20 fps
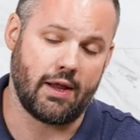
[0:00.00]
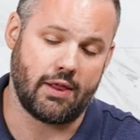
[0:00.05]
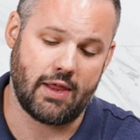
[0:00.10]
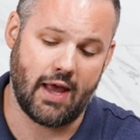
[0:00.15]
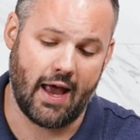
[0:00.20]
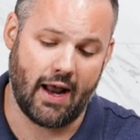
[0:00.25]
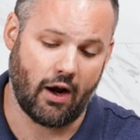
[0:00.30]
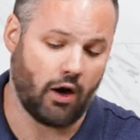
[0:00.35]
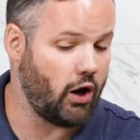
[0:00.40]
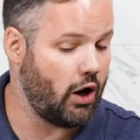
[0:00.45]
let
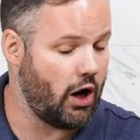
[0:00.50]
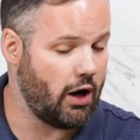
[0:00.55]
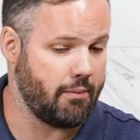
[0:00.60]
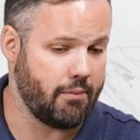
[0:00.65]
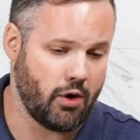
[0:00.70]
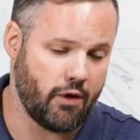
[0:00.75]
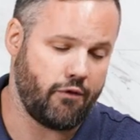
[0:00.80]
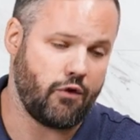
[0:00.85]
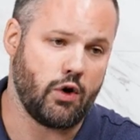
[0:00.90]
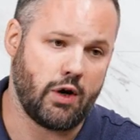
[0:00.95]
that
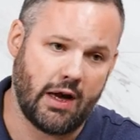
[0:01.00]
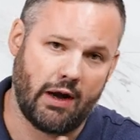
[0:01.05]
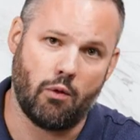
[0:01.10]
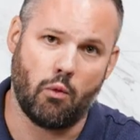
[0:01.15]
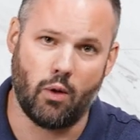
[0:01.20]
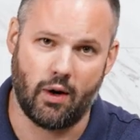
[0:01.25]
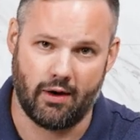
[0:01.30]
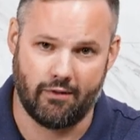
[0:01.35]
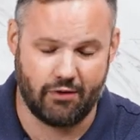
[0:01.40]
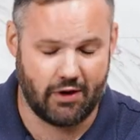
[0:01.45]
alarm you if you get
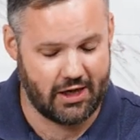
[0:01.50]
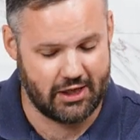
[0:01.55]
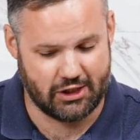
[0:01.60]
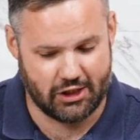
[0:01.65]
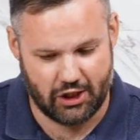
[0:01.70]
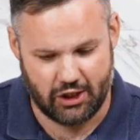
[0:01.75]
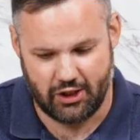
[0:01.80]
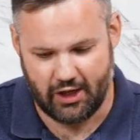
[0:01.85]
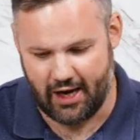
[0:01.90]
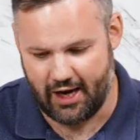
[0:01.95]
one of these
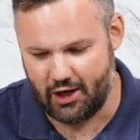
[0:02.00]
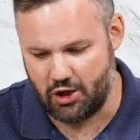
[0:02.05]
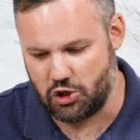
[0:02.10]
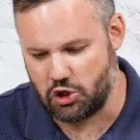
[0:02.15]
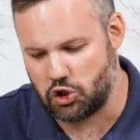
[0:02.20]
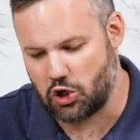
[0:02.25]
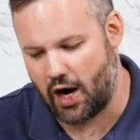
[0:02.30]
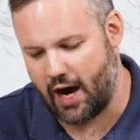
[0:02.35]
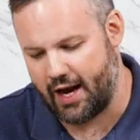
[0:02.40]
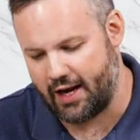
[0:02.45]
and, and you
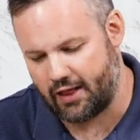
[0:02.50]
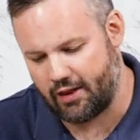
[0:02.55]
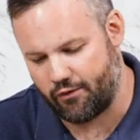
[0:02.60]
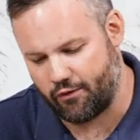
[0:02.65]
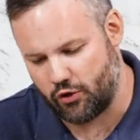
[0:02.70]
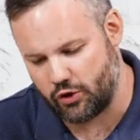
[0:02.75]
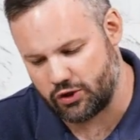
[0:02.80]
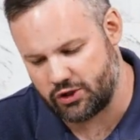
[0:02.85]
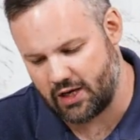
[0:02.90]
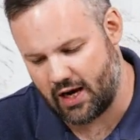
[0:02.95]
try it the
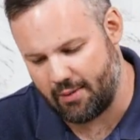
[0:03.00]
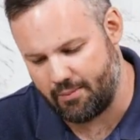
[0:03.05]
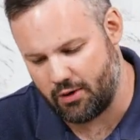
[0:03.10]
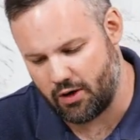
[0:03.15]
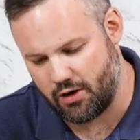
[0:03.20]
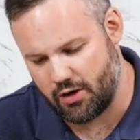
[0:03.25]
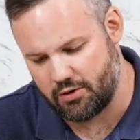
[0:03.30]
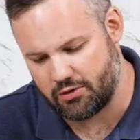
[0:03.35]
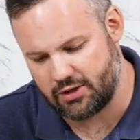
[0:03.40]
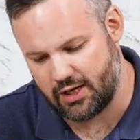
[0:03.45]
first time
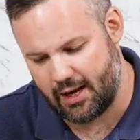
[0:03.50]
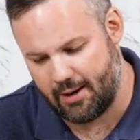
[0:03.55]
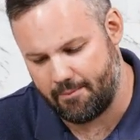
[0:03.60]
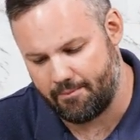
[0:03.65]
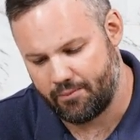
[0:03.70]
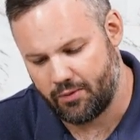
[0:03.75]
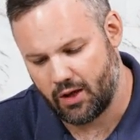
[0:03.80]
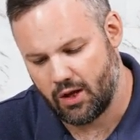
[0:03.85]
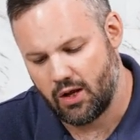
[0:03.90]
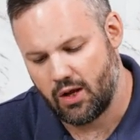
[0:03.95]
you use it.
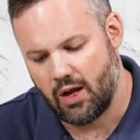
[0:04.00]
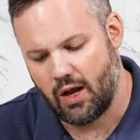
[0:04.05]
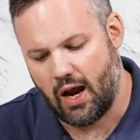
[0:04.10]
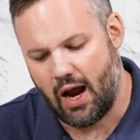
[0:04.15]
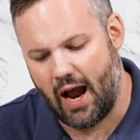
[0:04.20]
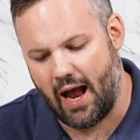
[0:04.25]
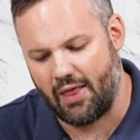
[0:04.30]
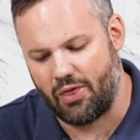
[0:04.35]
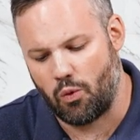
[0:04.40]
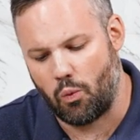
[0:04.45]

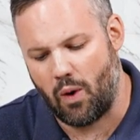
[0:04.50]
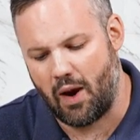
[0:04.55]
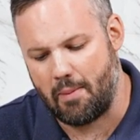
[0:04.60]
On the